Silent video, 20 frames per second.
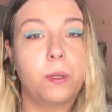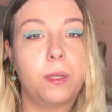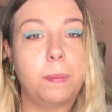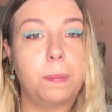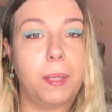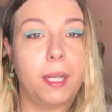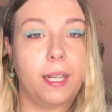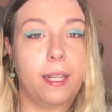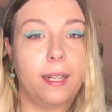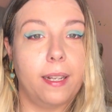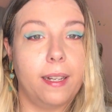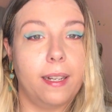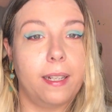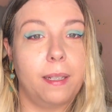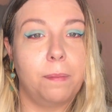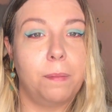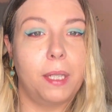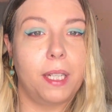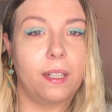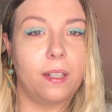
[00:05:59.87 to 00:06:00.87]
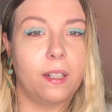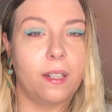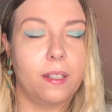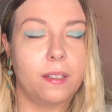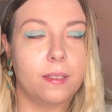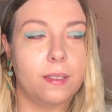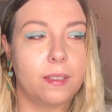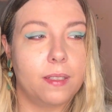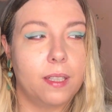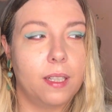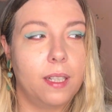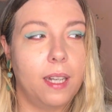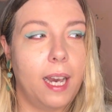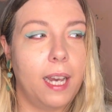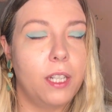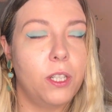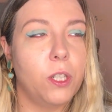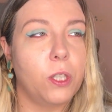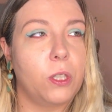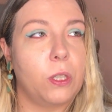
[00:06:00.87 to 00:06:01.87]
speaking, because
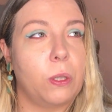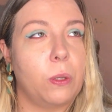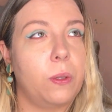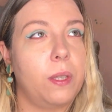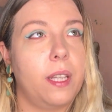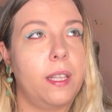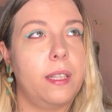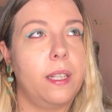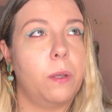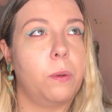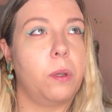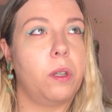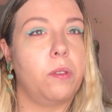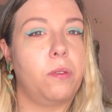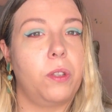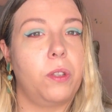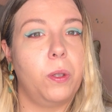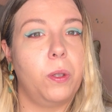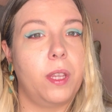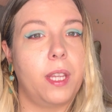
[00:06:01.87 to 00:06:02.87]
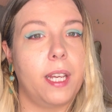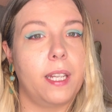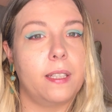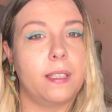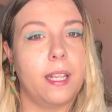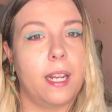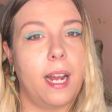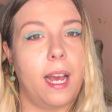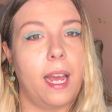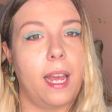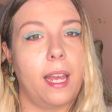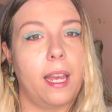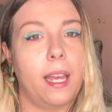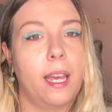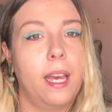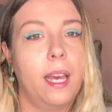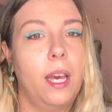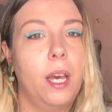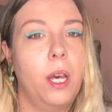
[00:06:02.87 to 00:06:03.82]
I just know that there were a things that I